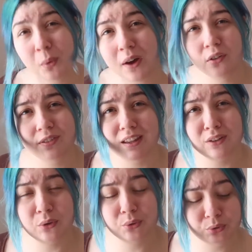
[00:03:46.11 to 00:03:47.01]
12
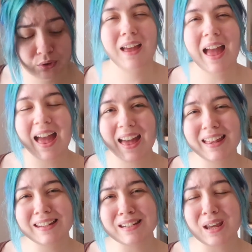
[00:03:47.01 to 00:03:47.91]
years old.
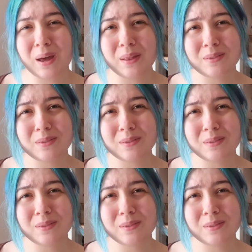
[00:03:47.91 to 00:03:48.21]
And